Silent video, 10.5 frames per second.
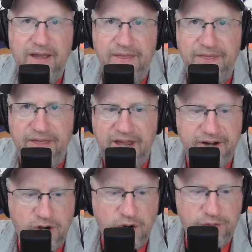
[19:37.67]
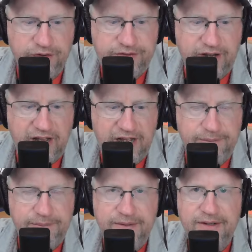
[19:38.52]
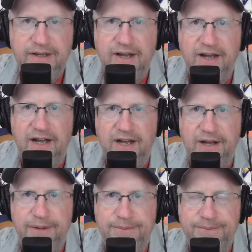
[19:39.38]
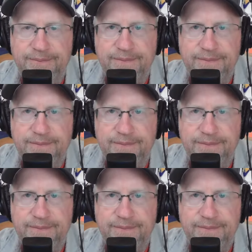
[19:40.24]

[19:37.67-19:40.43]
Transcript: And then in overtime, the